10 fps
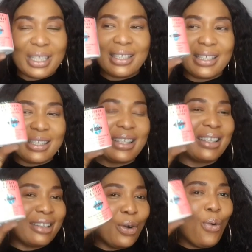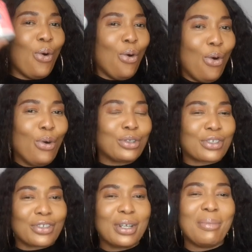This is an
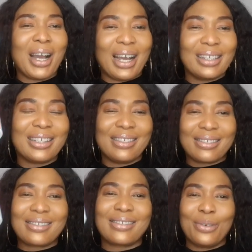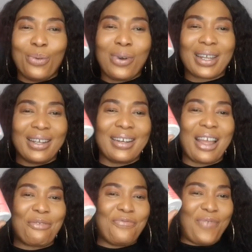old cream and it's still working
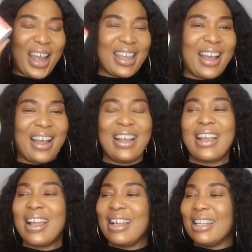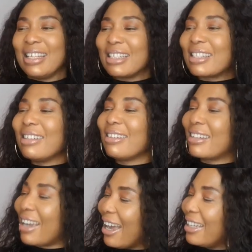like fire.
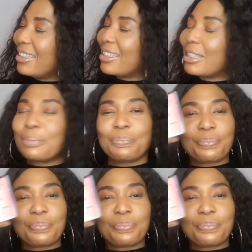So guys,